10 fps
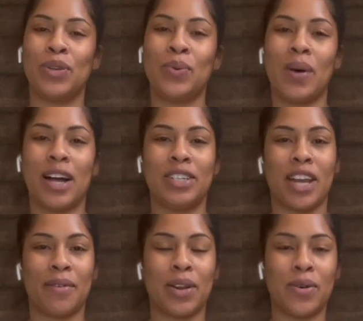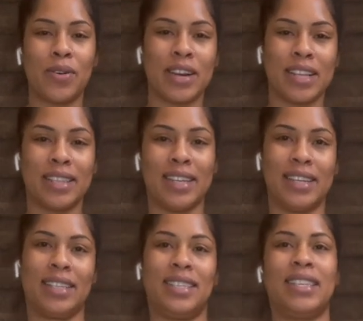to watch, I recorded
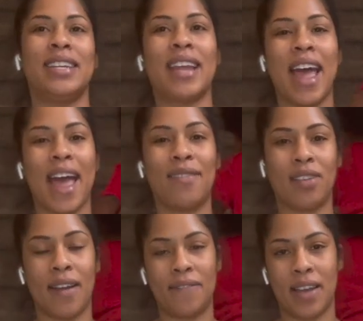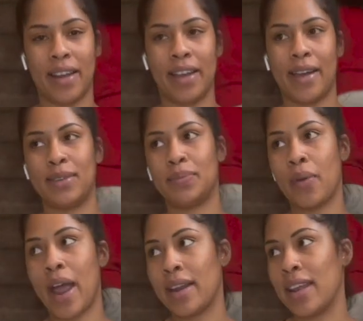this the day after I found out I was
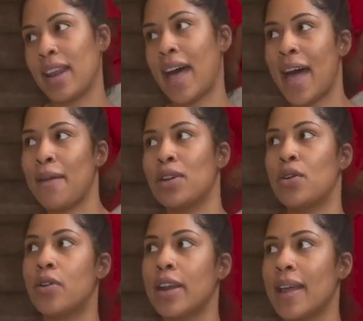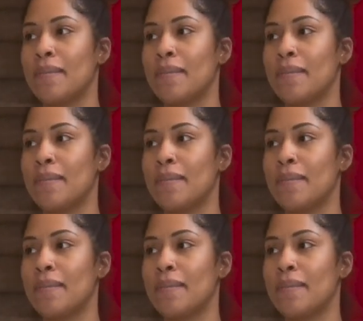pregnant. I recorded it